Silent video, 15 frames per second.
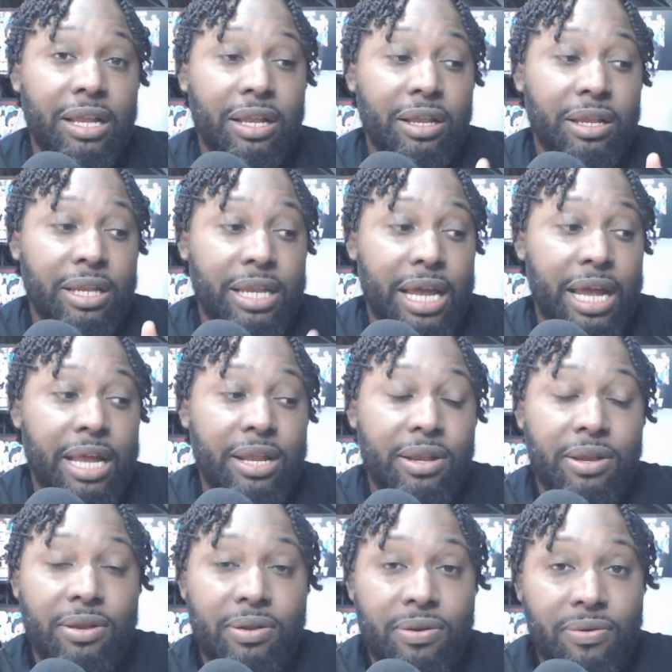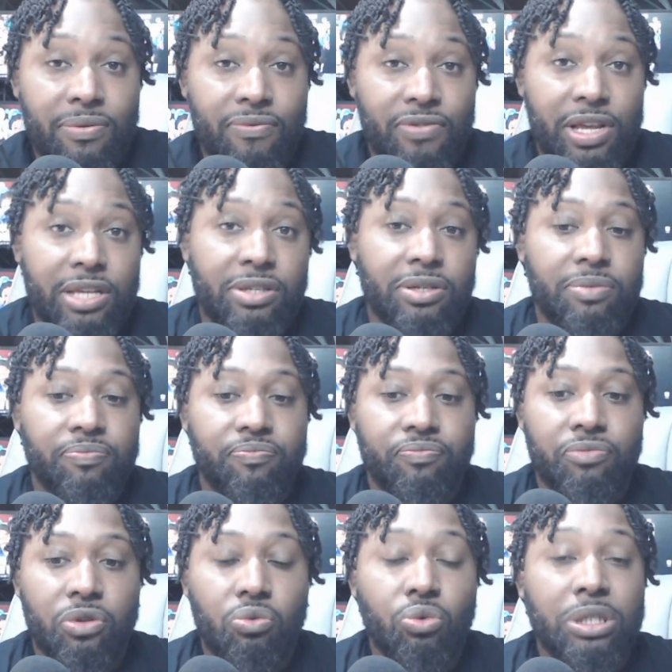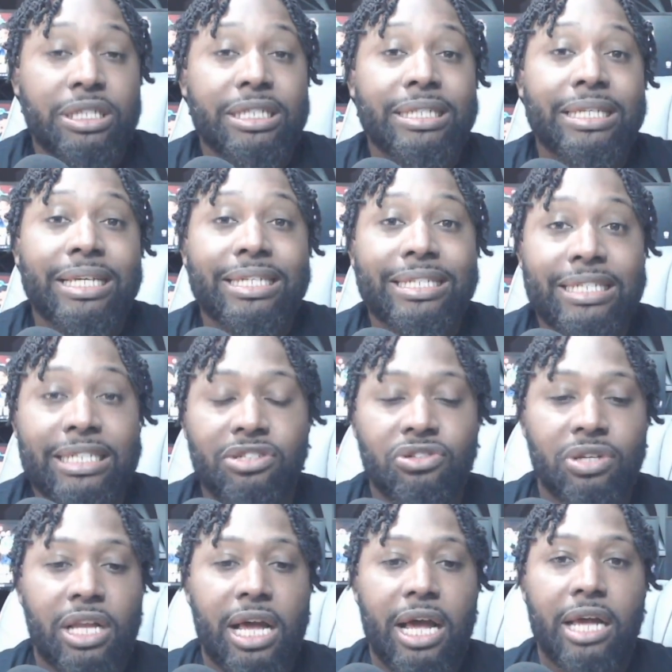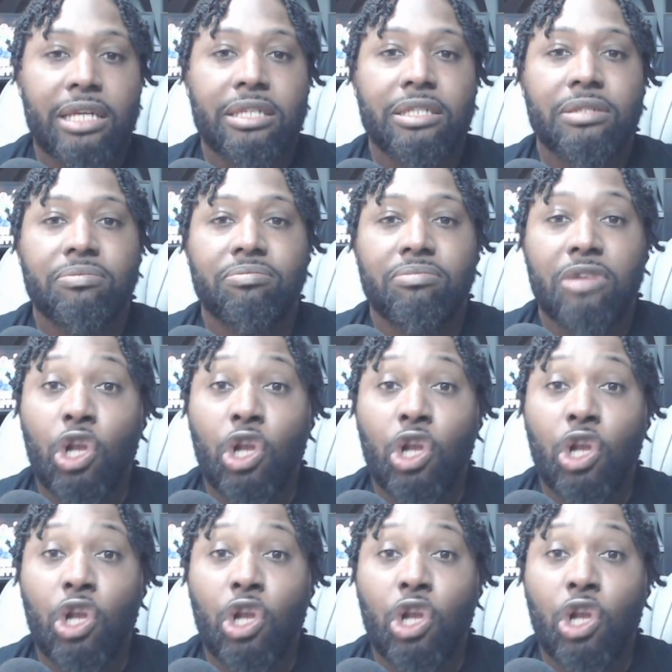than Visa, which is centralized.